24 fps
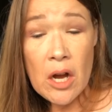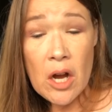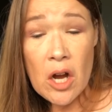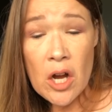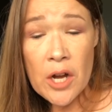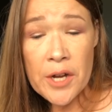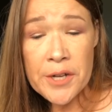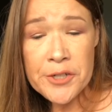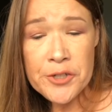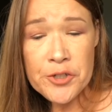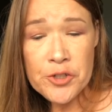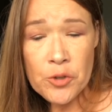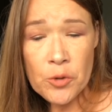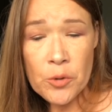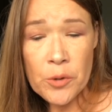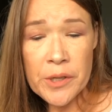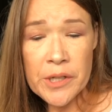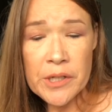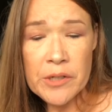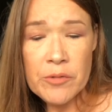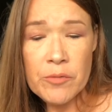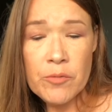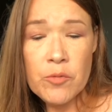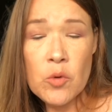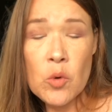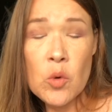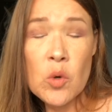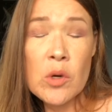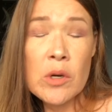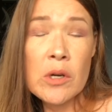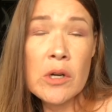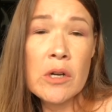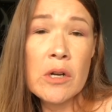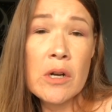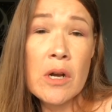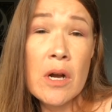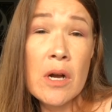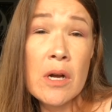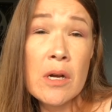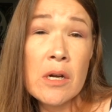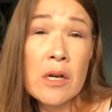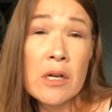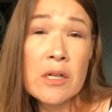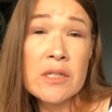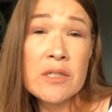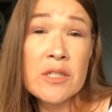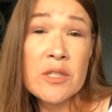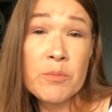I joined for
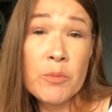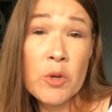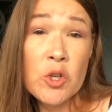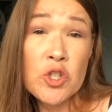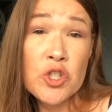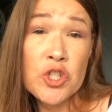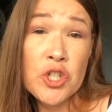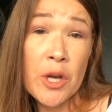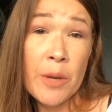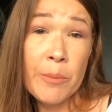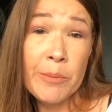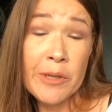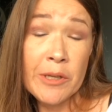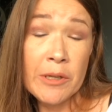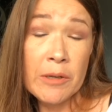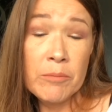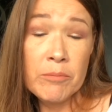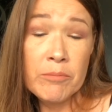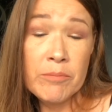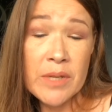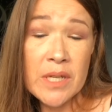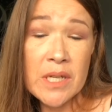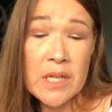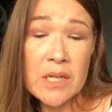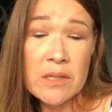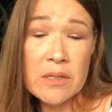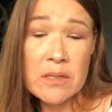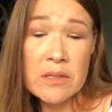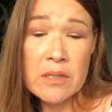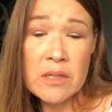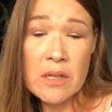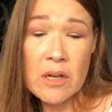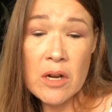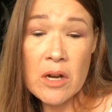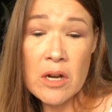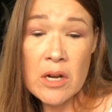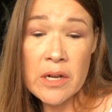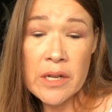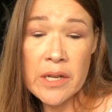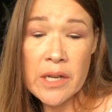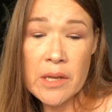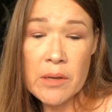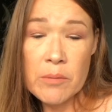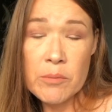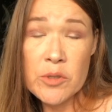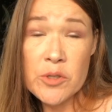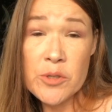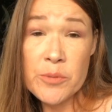smart shopping because I
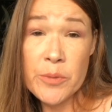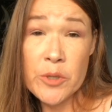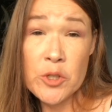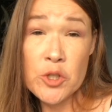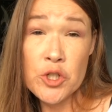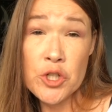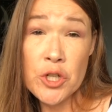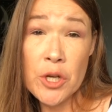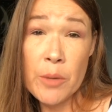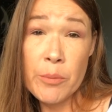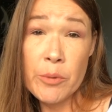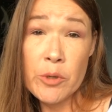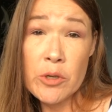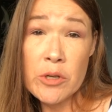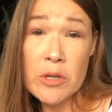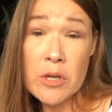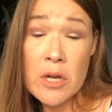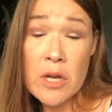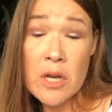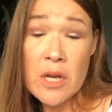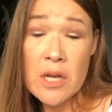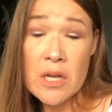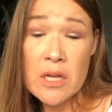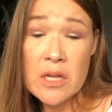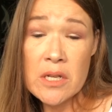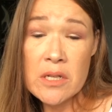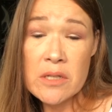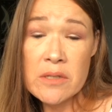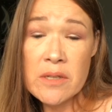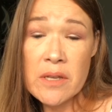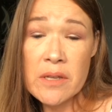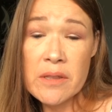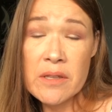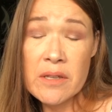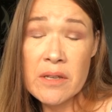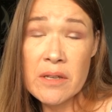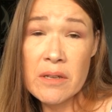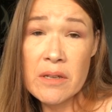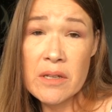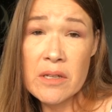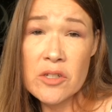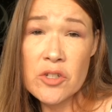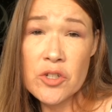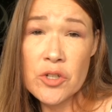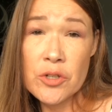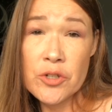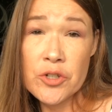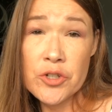am a smart shopper, because I think
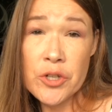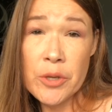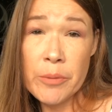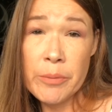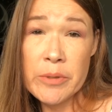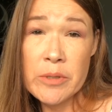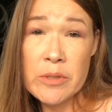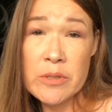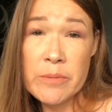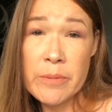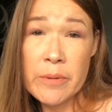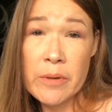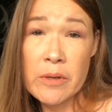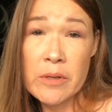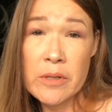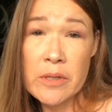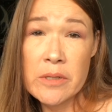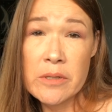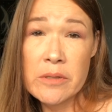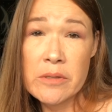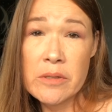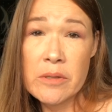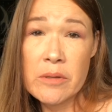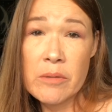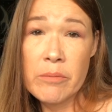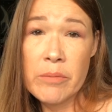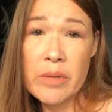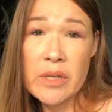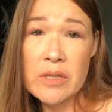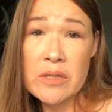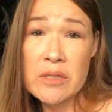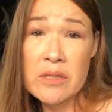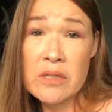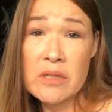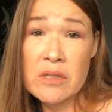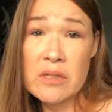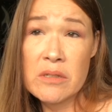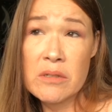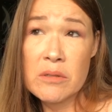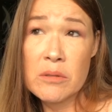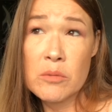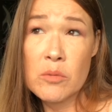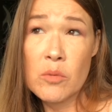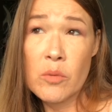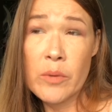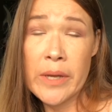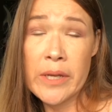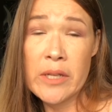shopping smart is the best
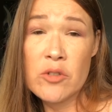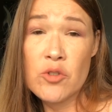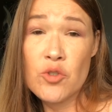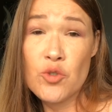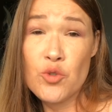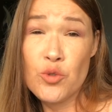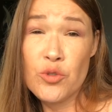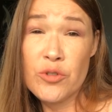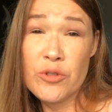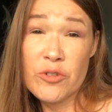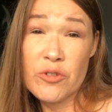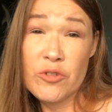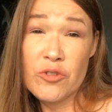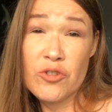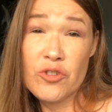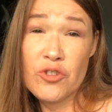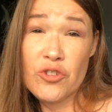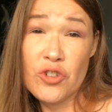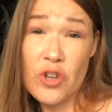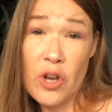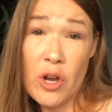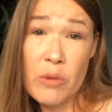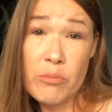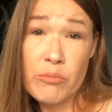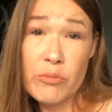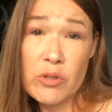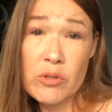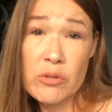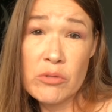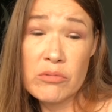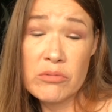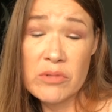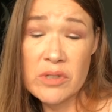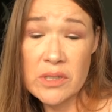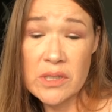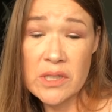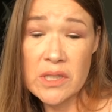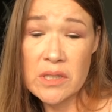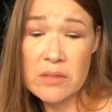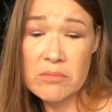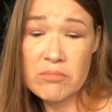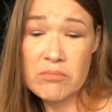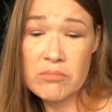way to shop, really.